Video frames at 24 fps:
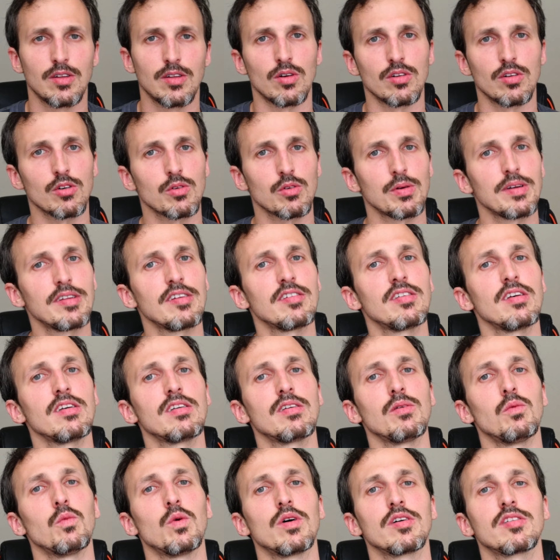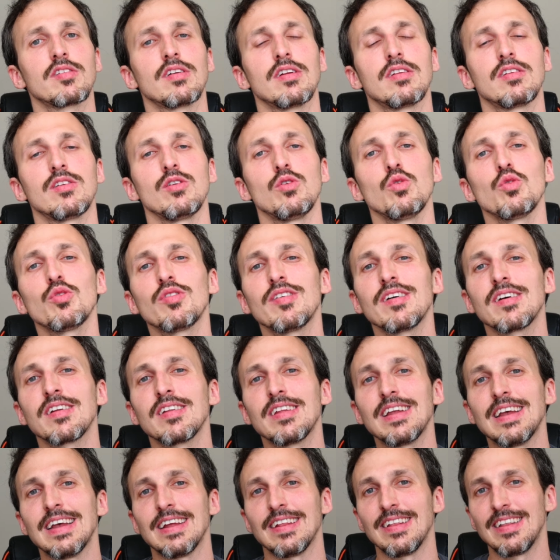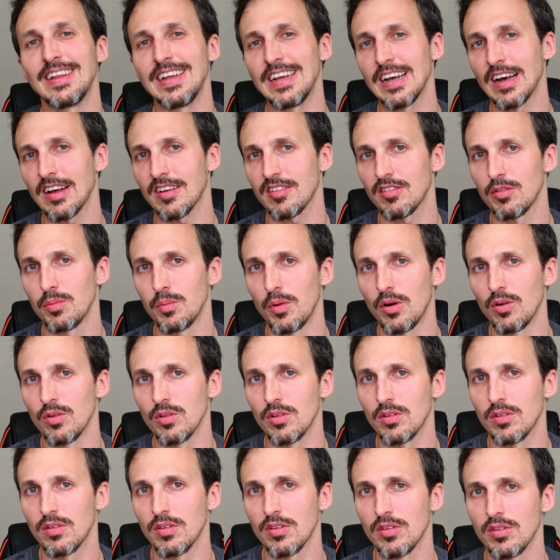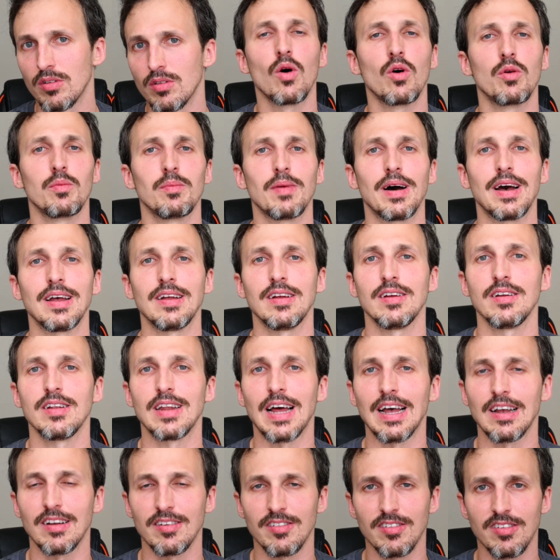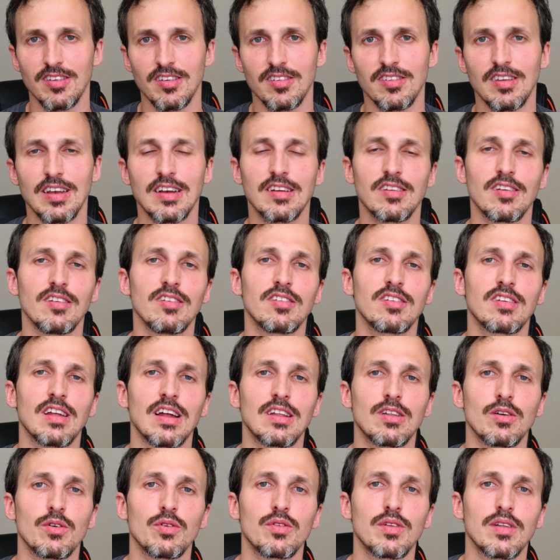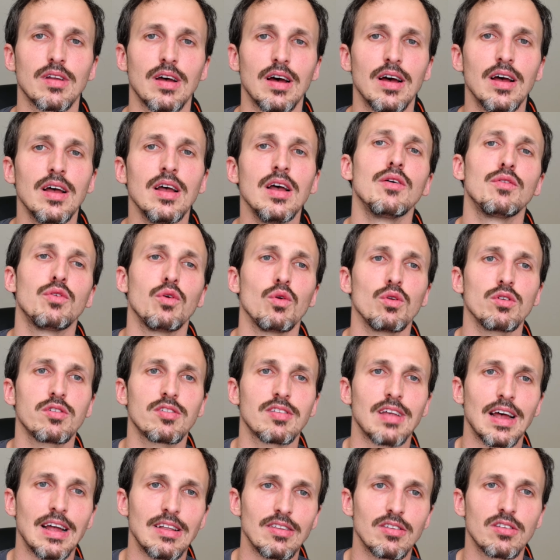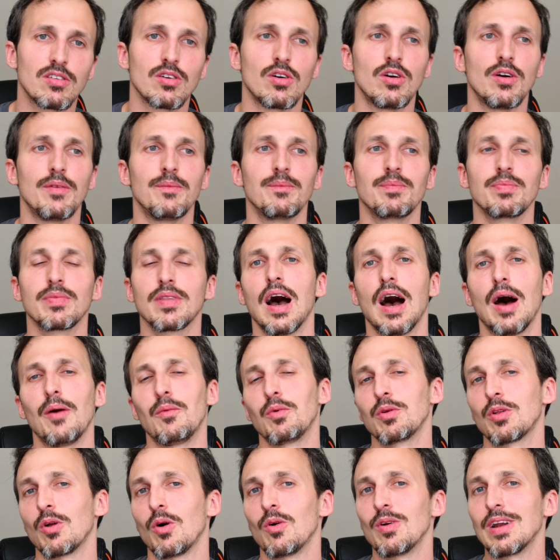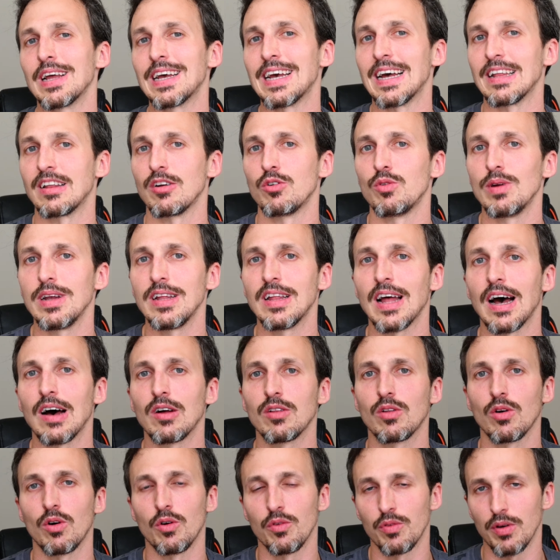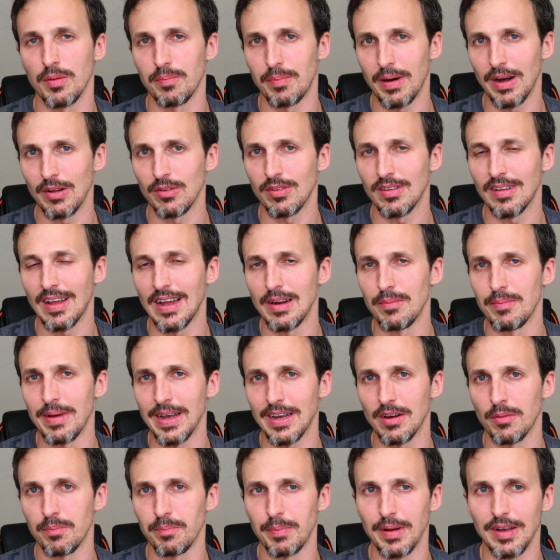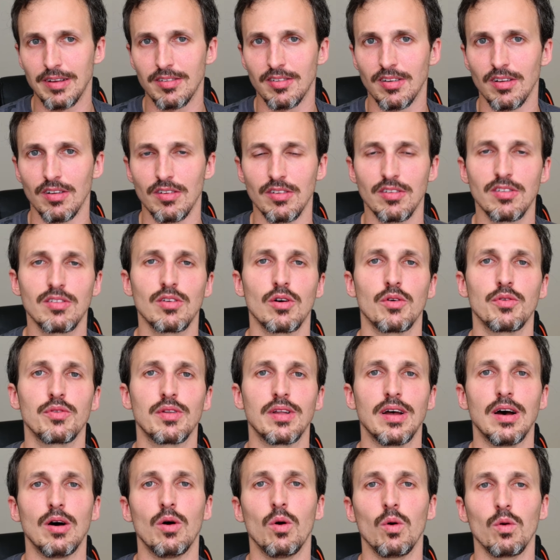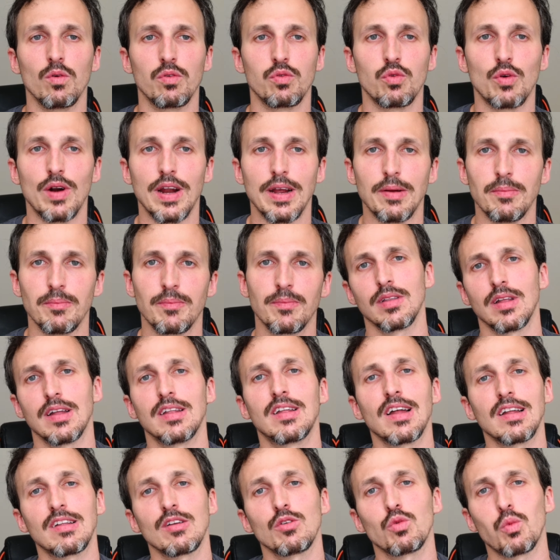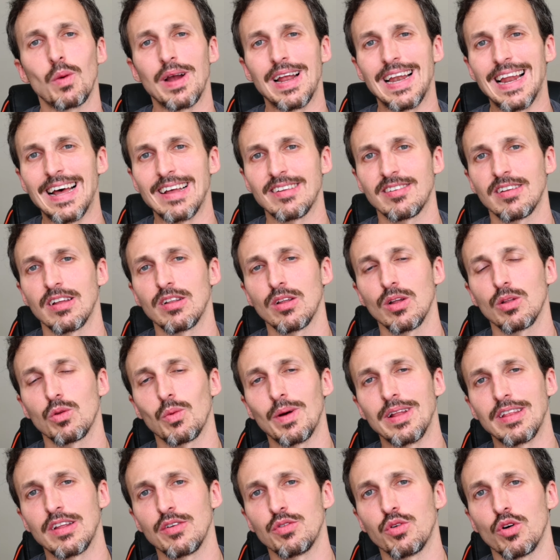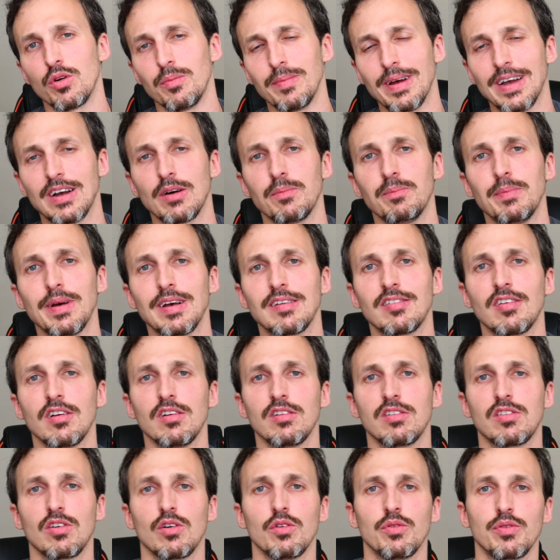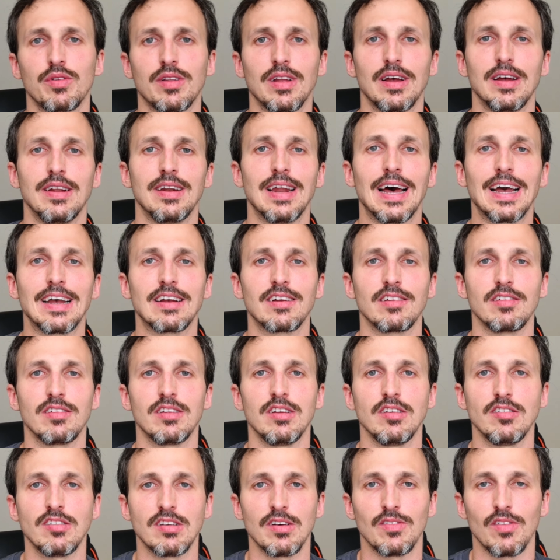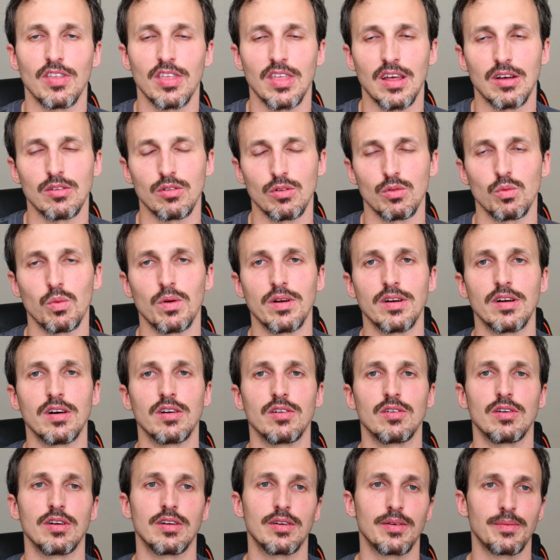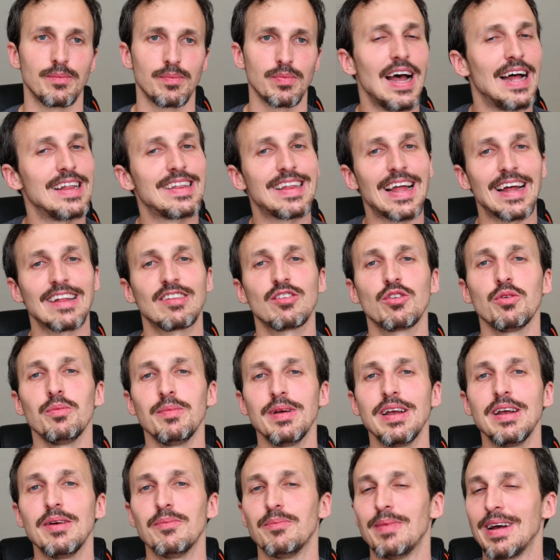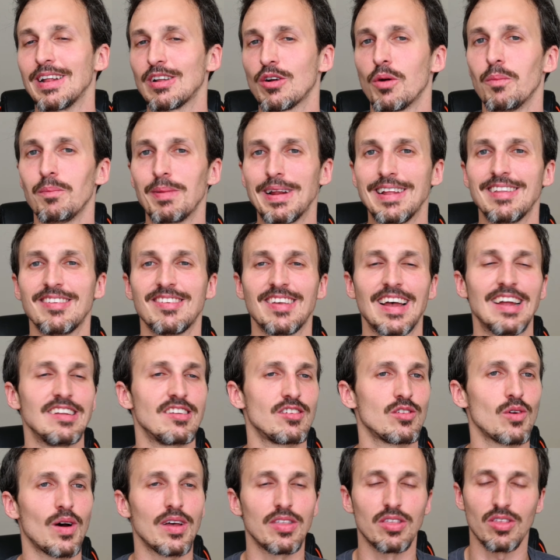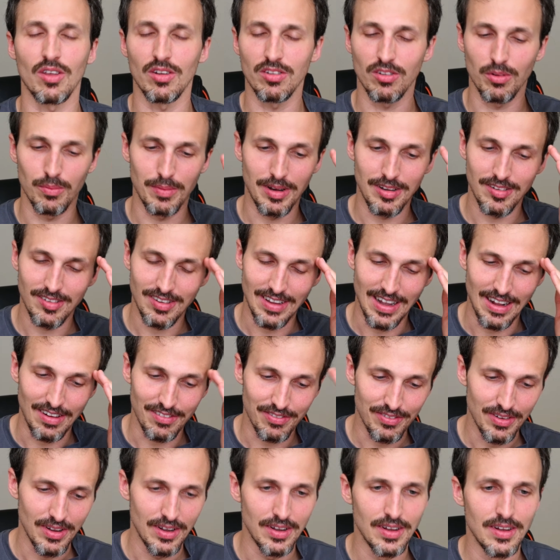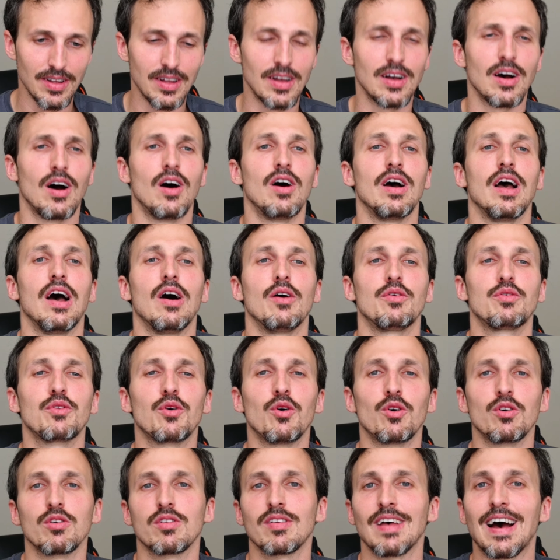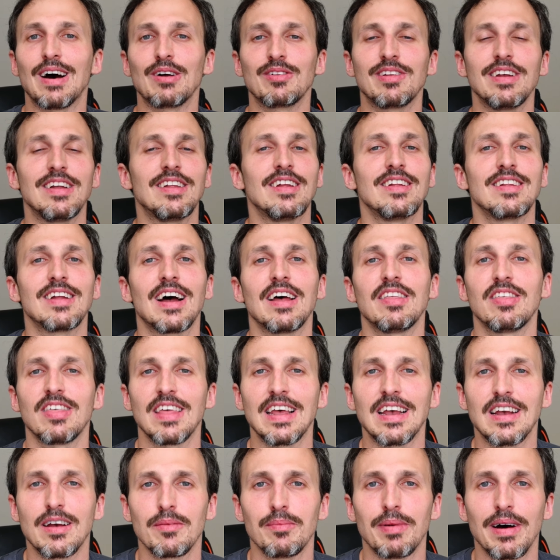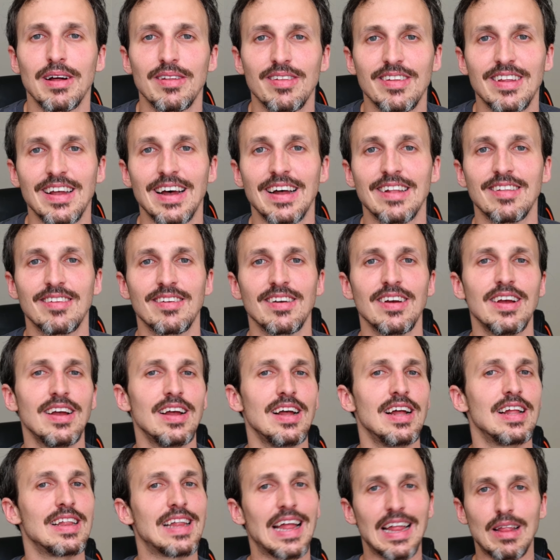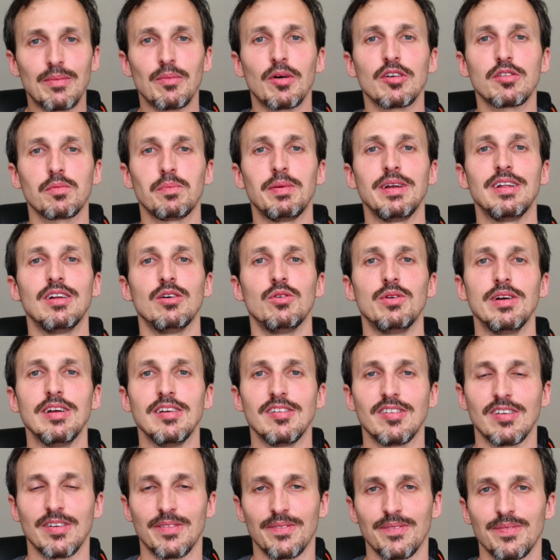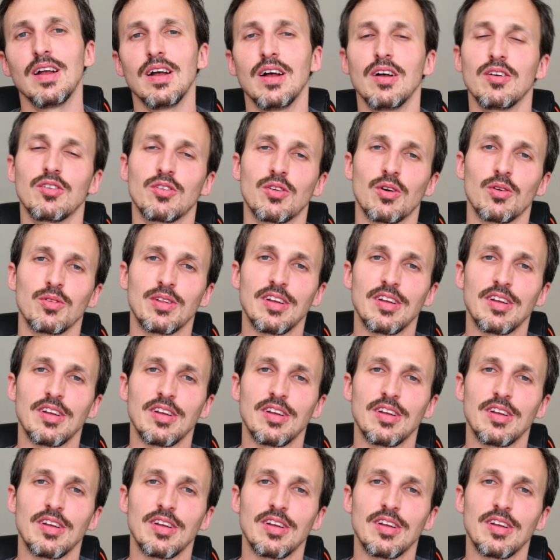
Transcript: The other criticism was that using the DX mode on my Nikon Z6 instead of the full sensor, I would only get a readout of about 10 megapixels of the whole frame. And that is way less than the 24 megapixels of the Nikon D7100. And that to me made complete sense, so I thought to myself, of course, how didn't I think about that? That must be the reason. So